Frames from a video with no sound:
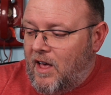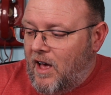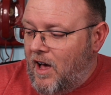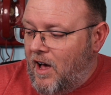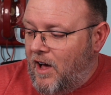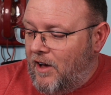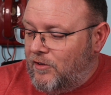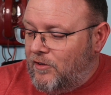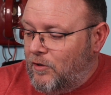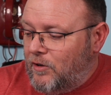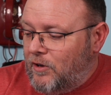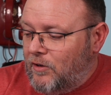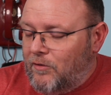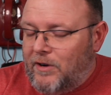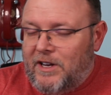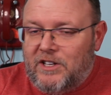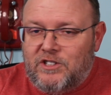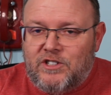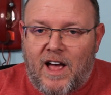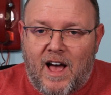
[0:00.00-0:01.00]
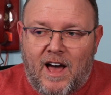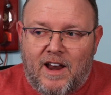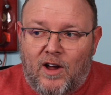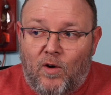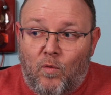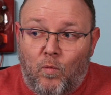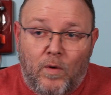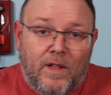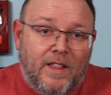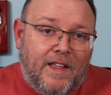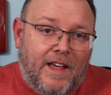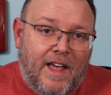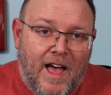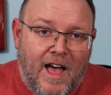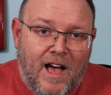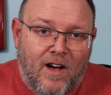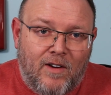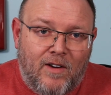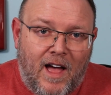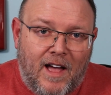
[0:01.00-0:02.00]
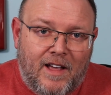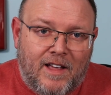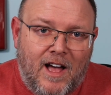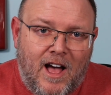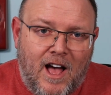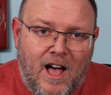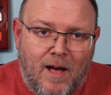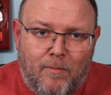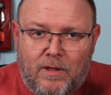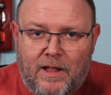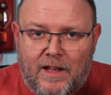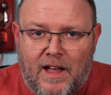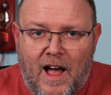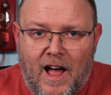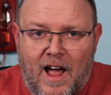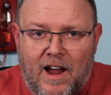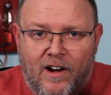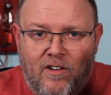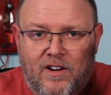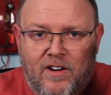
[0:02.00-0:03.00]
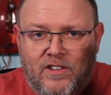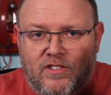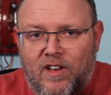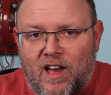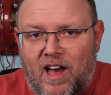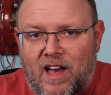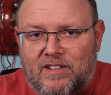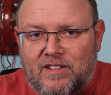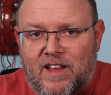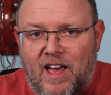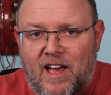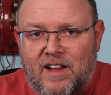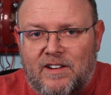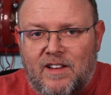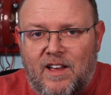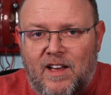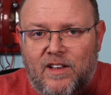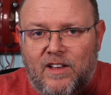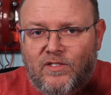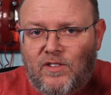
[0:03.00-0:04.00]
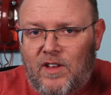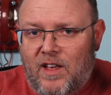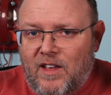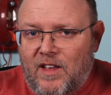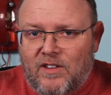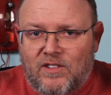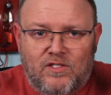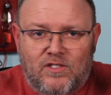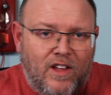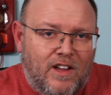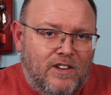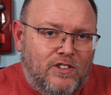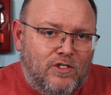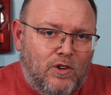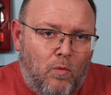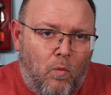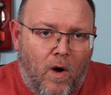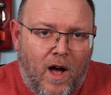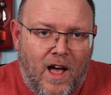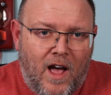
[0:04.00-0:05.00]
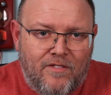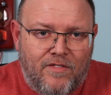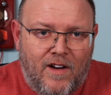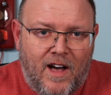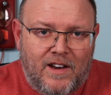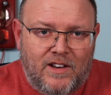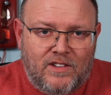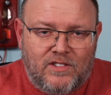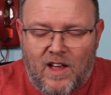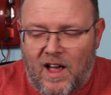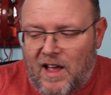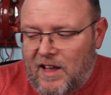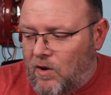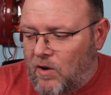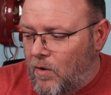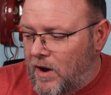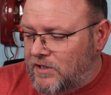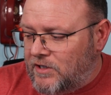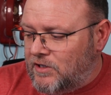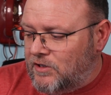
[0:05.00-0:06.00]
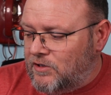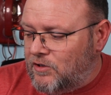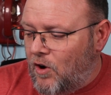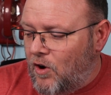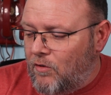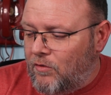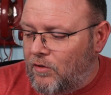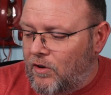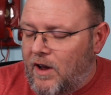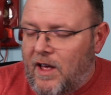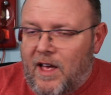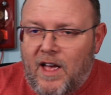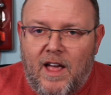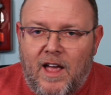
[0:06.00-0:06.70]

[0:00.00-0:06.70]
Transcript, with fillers: Uh, you can reach out at williehowe.com, click hire us, contact us, send your Wi Fi design questions over,